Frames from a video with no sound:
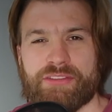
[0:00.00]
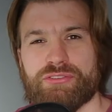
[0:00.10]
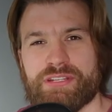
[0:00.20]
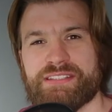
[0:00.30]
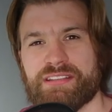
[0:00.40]
and
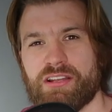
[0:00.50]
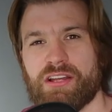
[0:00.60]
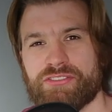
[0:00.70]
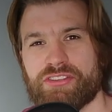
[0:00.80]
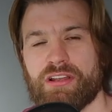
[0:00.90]
you need to
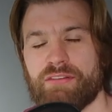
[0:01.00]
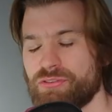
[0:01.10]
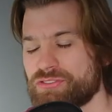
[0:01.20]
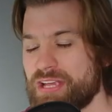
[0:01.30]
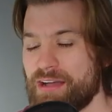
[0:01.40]
learn to love
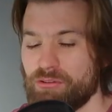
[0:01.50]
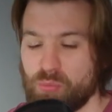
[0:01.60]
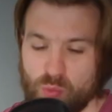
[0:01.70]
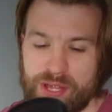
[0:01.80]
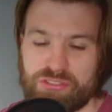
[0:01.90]
yourself.
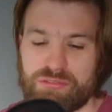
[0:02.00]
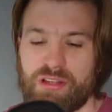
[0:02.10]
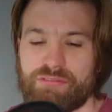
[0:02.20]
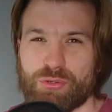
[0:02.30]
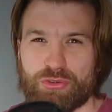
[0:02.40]
And when you
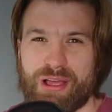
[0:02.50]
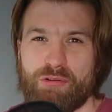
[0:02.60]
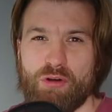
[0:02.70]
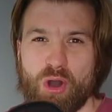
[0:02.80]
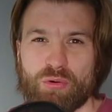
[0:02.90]
love
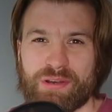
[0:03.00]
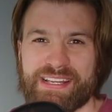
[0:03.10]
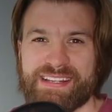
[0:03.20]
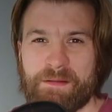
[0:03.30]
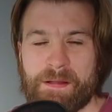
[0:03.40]
yourself
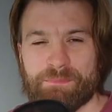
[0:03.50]
wholly,